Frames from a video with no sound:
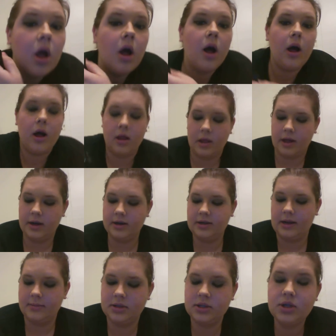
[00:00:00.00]
A lot of
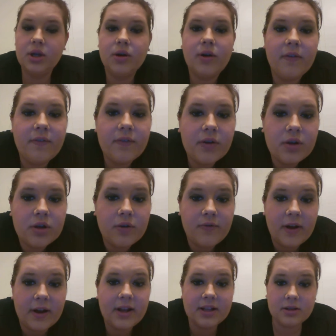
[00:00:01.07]
times too, if you do
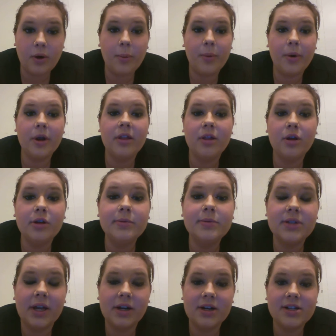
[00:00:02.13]
find this, the whole point of the Oops
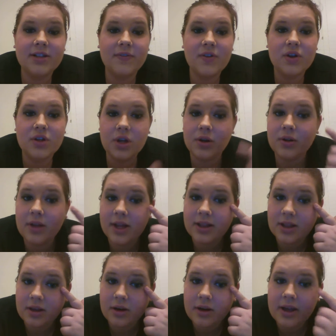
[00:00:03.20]
Liner is if you don't like the
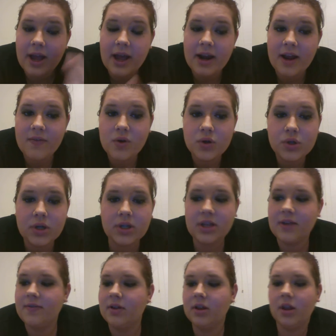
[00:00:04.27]
little cat eye, if you try to leave
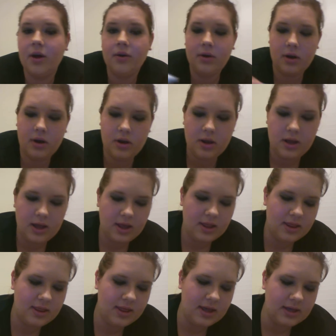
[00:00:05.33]
it alone,
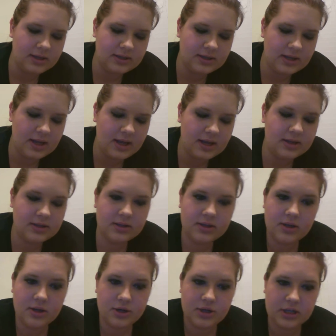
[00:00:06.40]
this is,
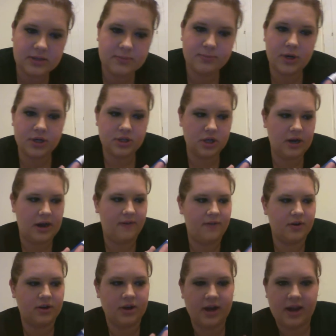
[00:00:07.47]
you just brush it off on
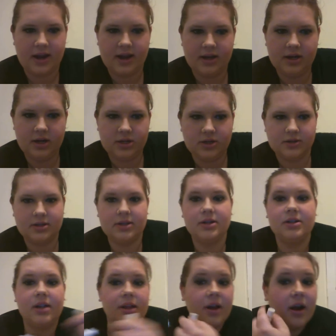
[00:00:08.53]
your hand. It shows that there's
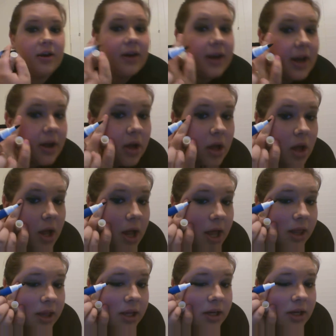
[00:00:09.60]
nothing on it right now. I
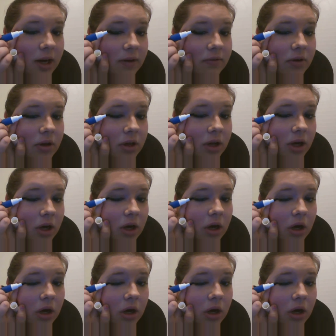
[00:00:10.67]
cleaned it off earlier.